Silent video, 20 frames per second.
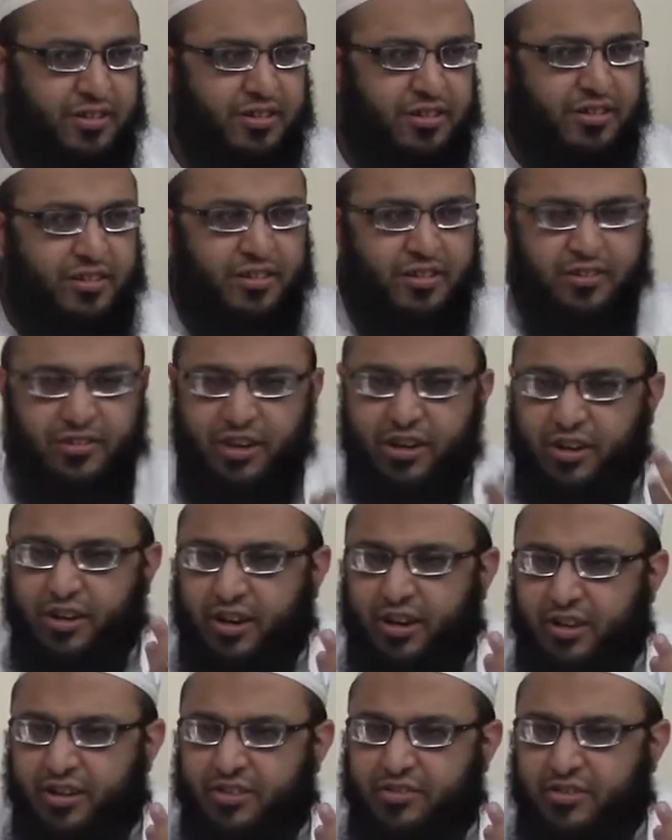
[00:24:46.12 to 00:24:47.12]
the
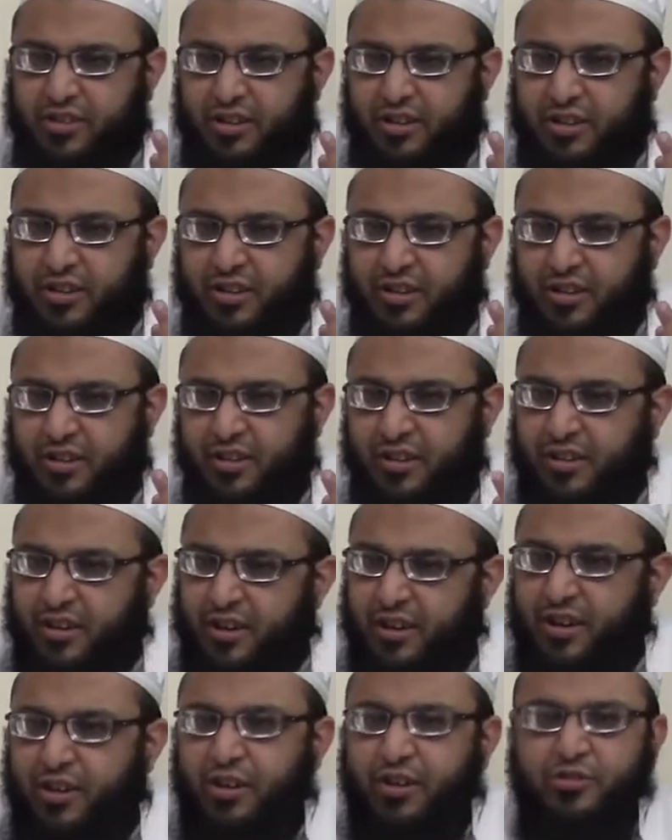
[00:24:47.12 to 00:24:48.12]
psychology,
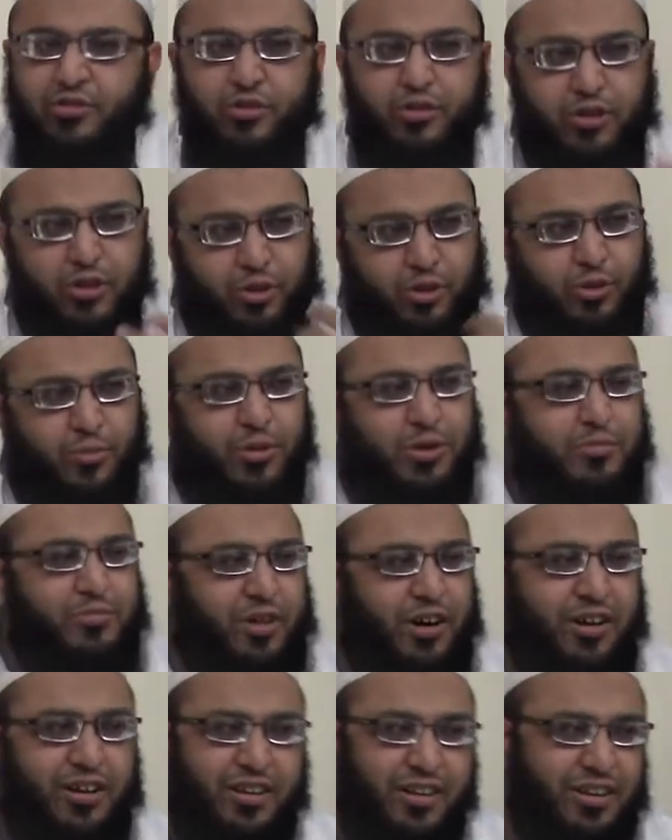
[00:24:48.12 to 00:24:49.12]
and also the human
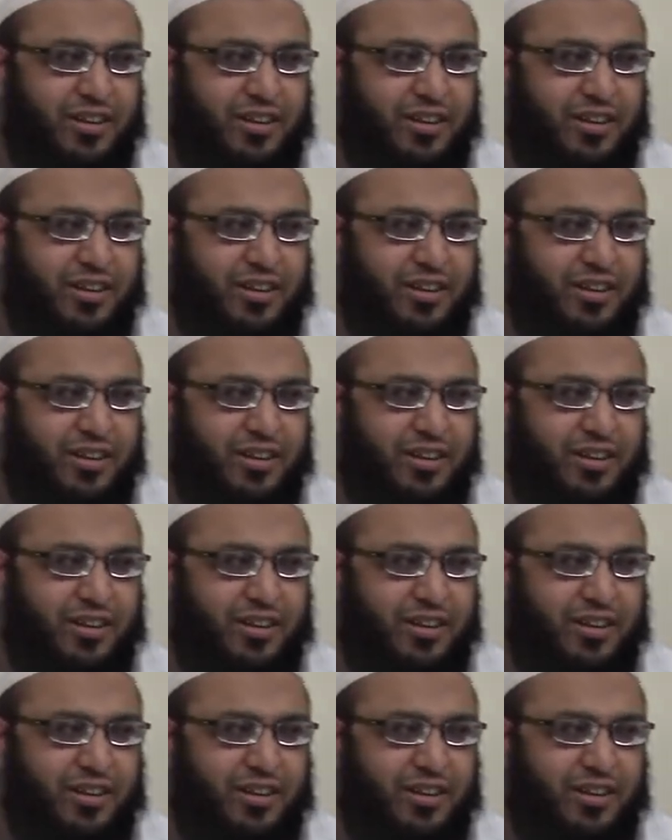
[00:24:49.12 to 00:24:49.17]
body.